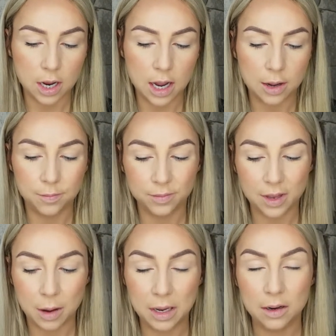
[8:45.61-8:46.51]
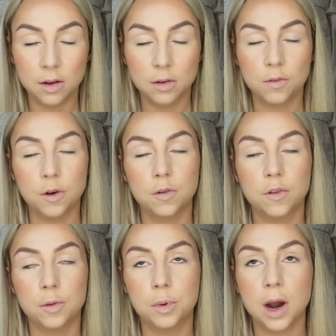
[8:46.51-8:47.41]
I mean, for
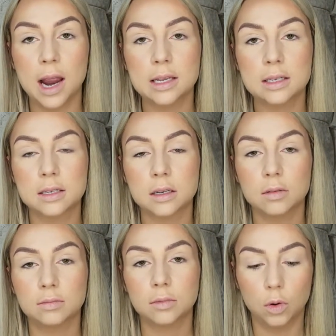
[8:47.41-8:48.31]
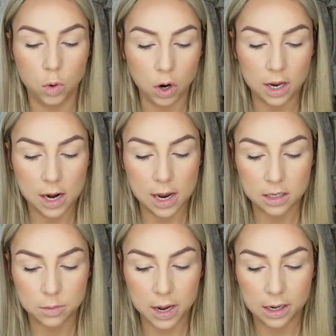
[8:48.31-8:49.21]
the price, what can I
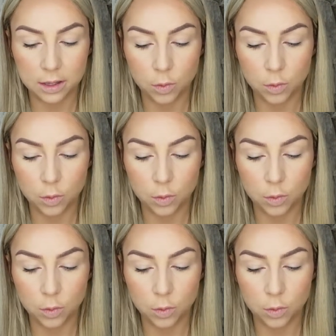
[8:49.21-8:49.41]
expect?